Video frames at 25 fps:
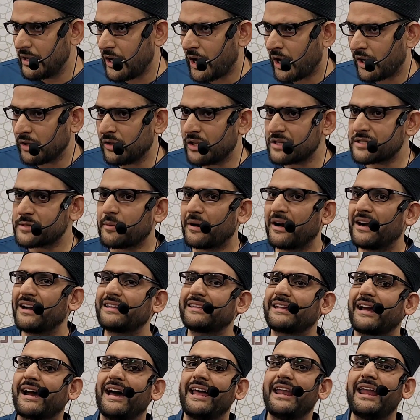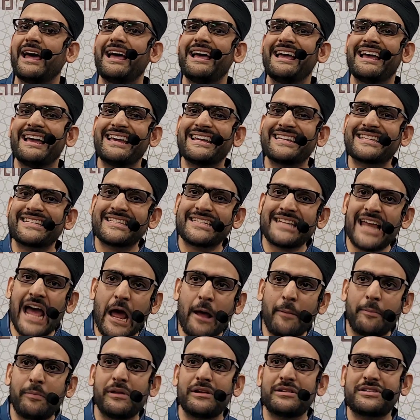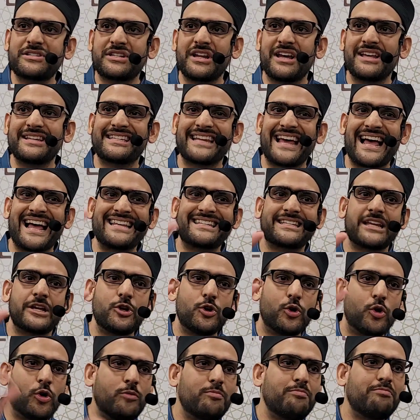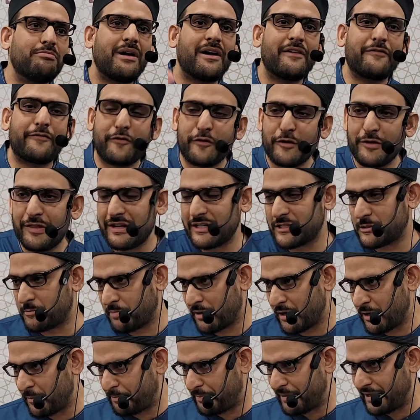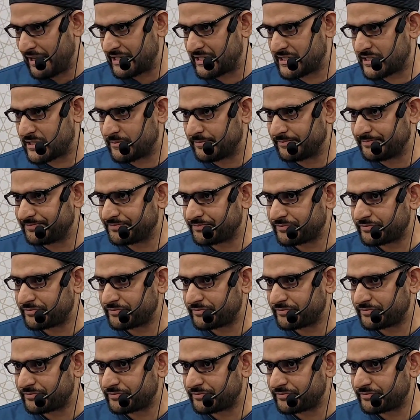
Allah subhanahu wa ta'ala established us as an ummah for this purpose.